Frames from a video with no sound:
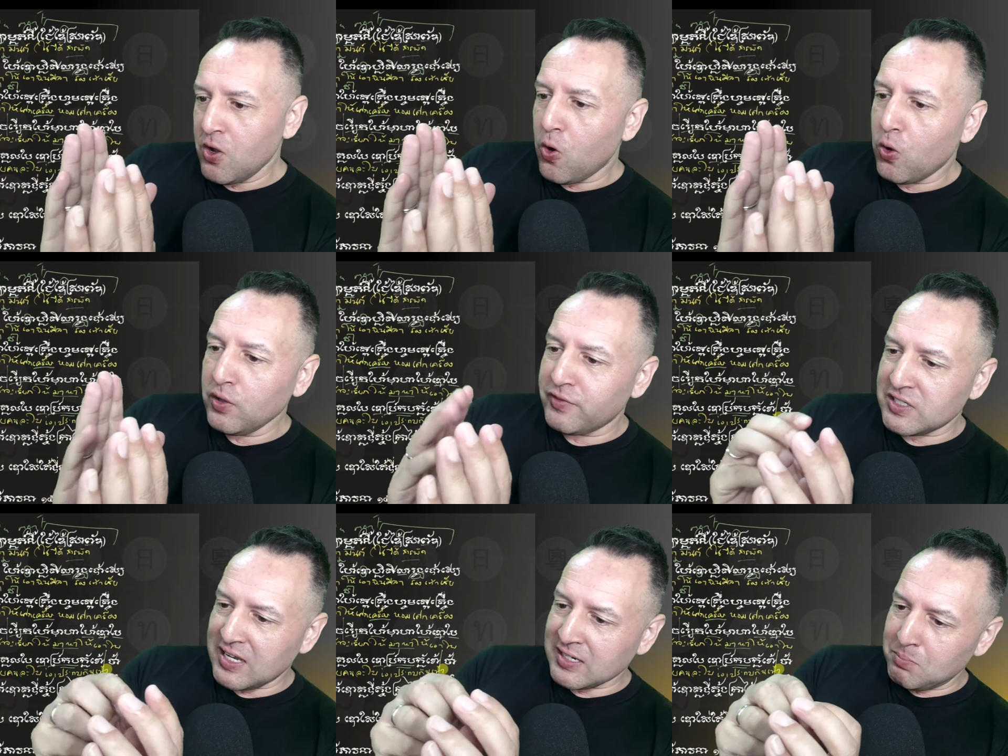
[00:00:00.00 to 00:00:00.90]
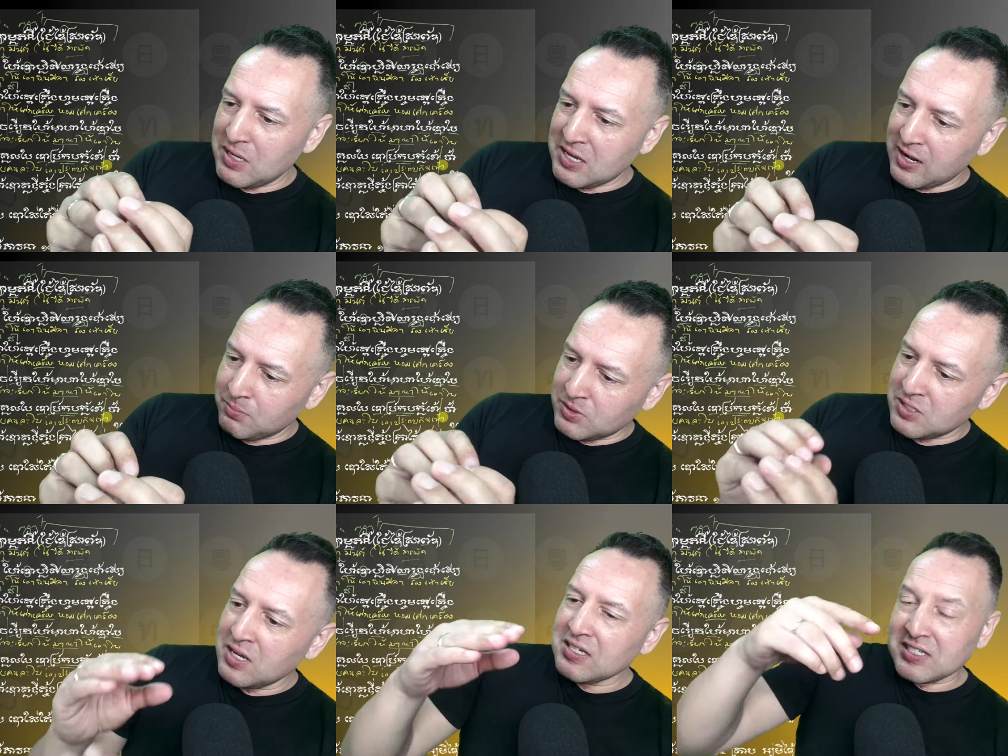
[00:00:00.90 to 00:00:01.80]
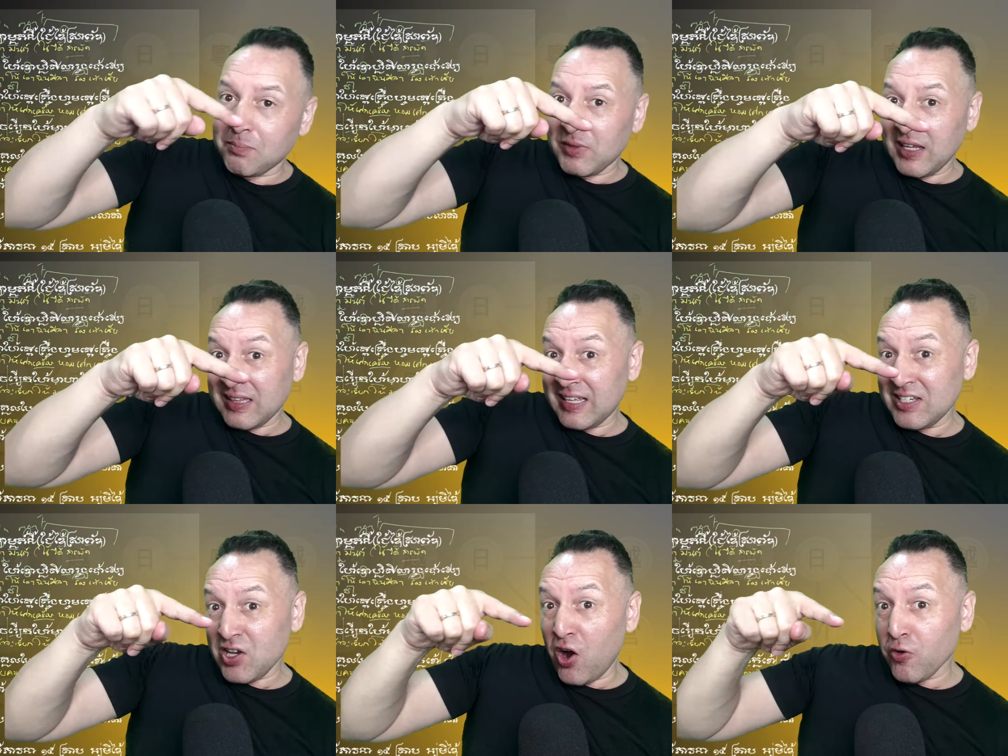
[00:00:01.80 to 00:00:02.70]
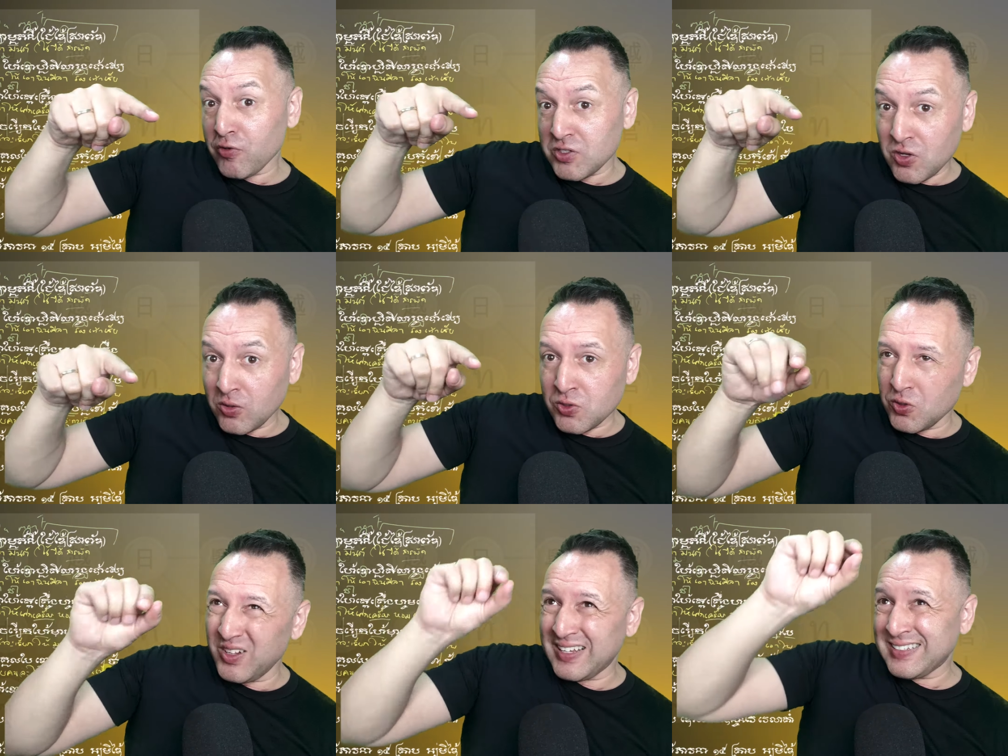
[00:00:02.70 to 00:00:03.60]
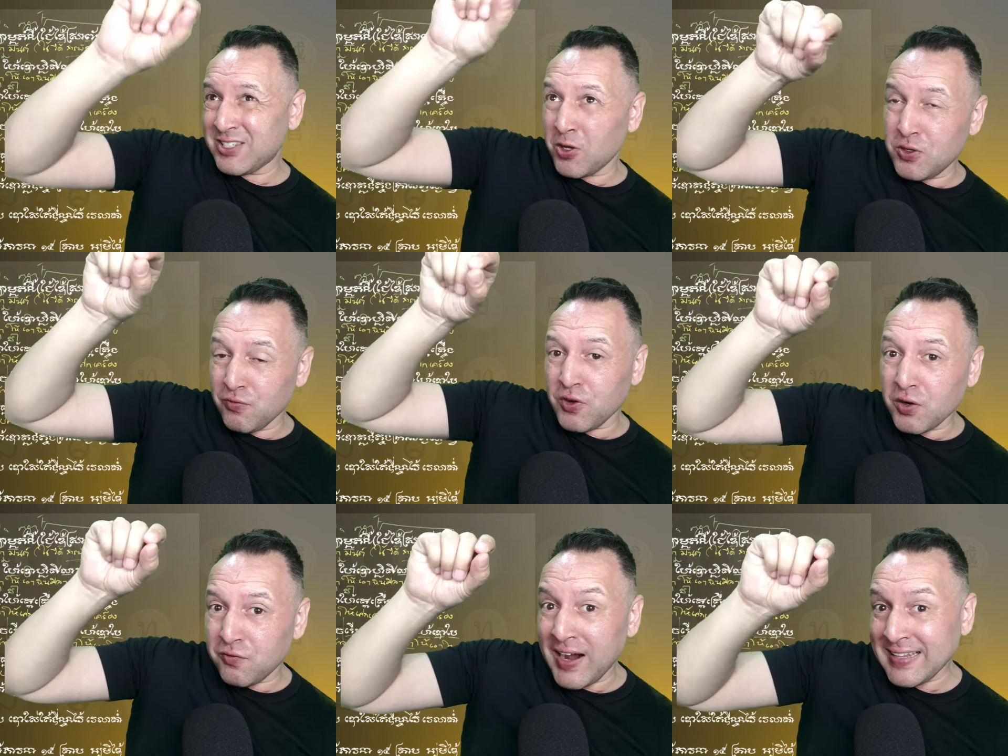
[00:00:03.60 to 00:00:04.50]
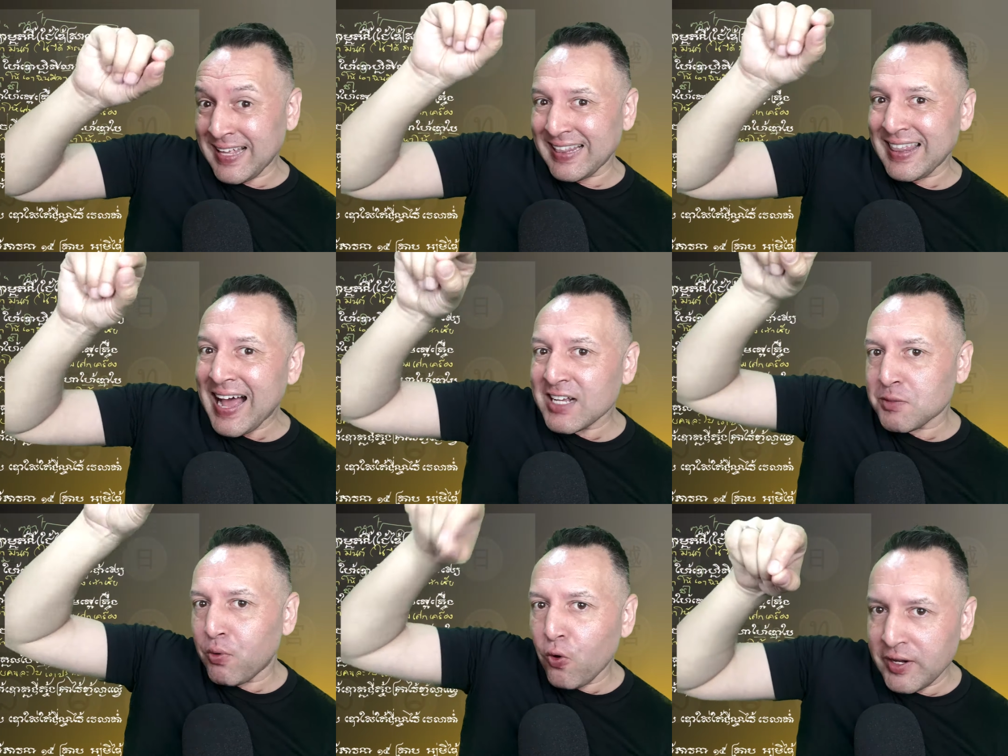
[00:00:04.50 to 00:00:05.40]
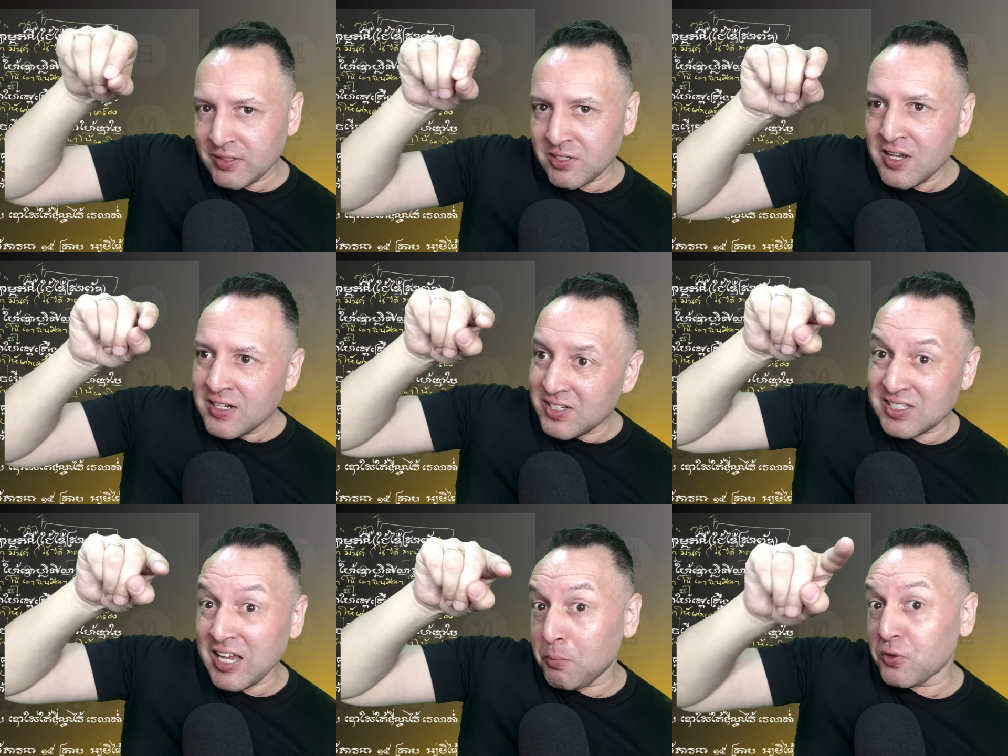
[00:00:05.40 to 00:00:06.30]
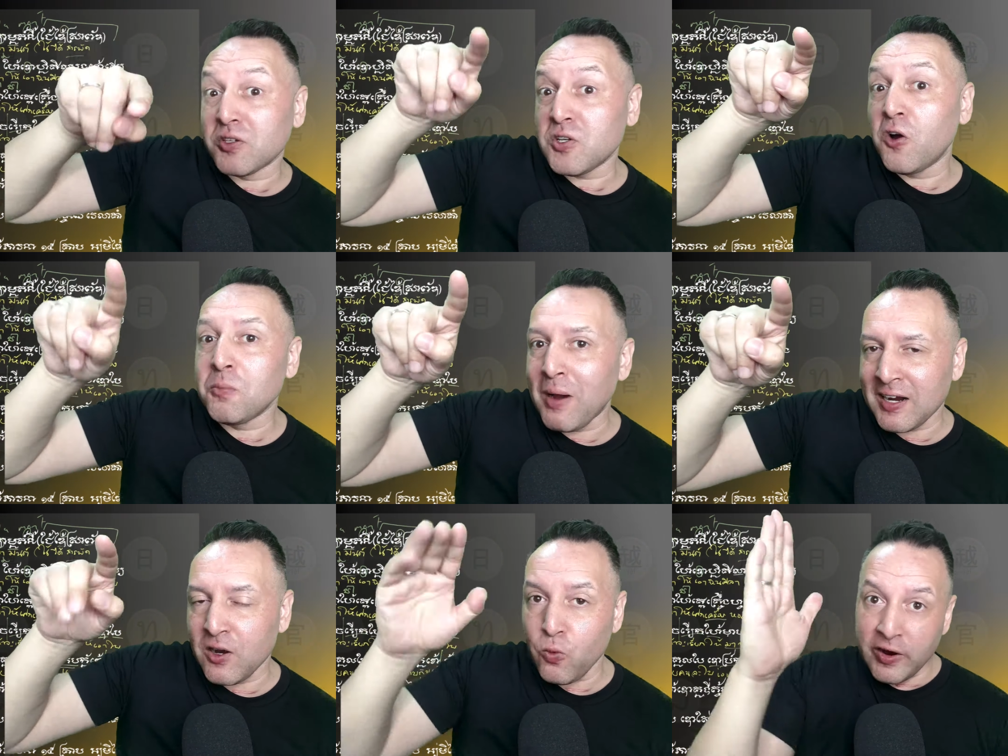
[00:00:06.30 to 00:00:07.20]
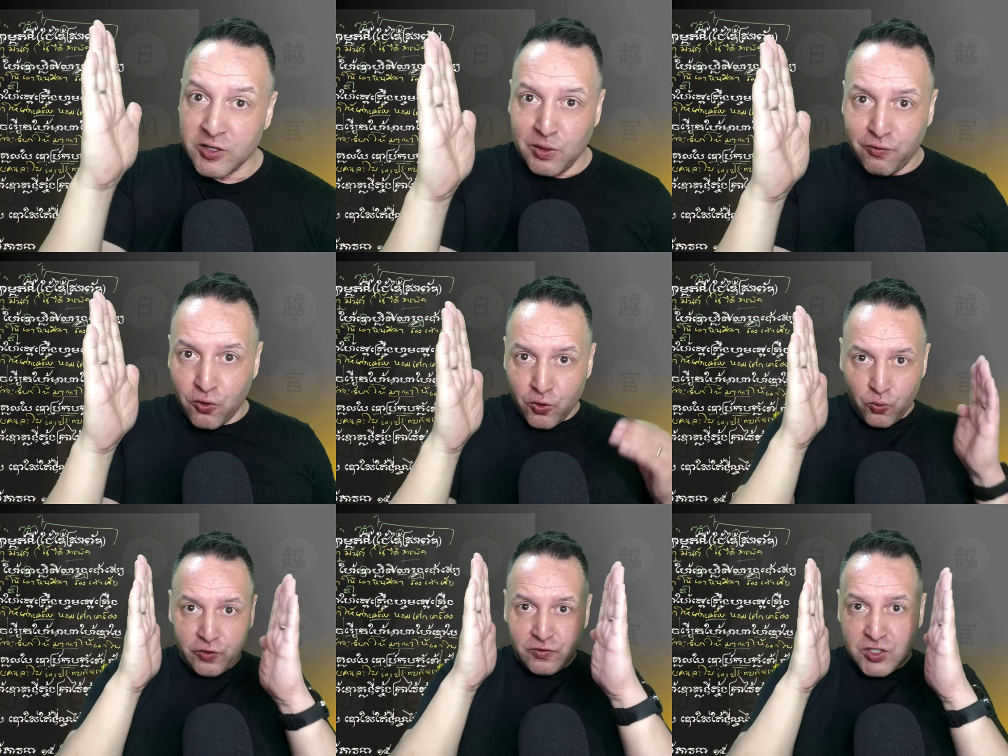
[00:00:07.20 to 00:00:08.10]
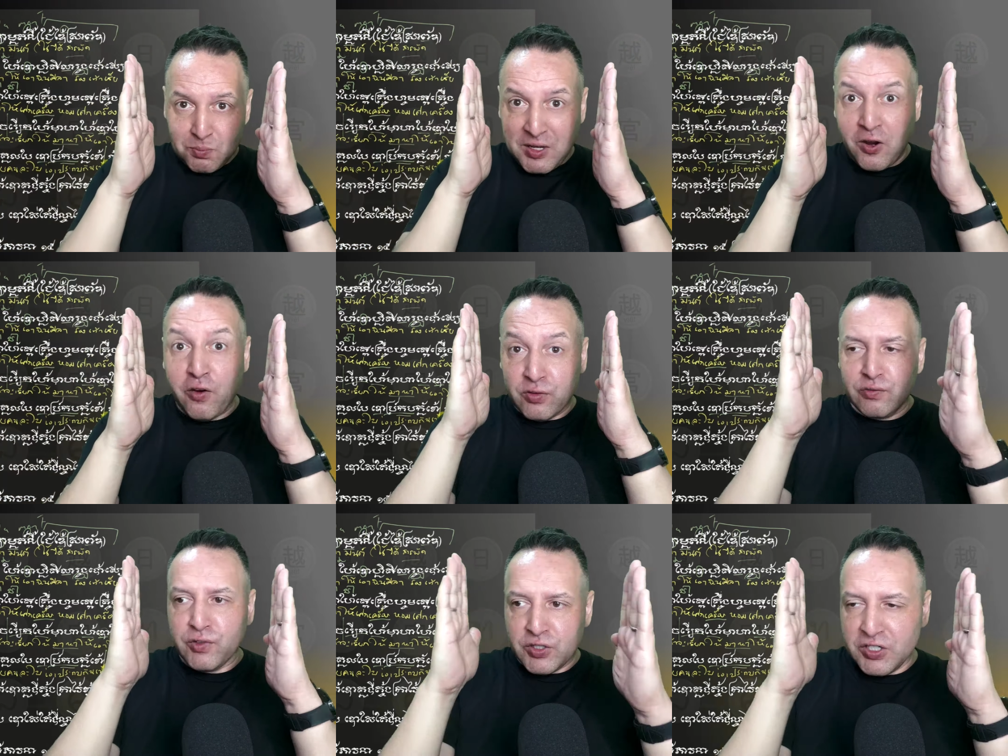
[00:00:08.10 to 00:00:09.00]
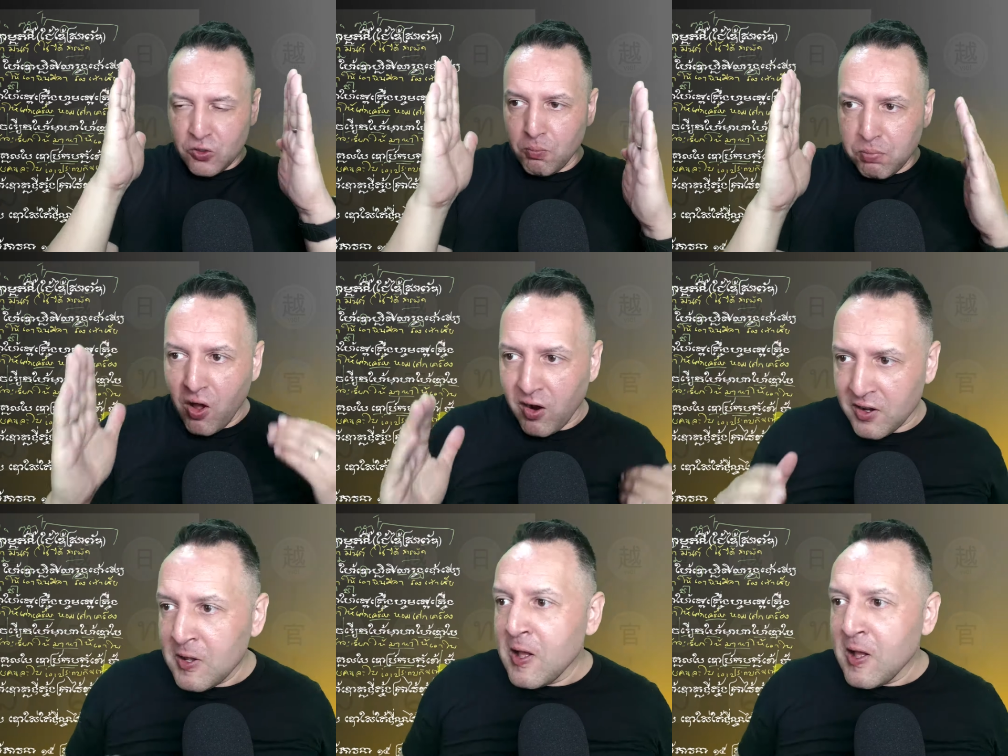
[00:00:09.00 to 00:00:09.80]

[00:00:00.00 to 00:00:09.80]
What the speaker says: all of a sudden becomes something that is horizontal. And so you've got to find that last point to, say, put the tone marker, whereas before it would have just been over a vertical block.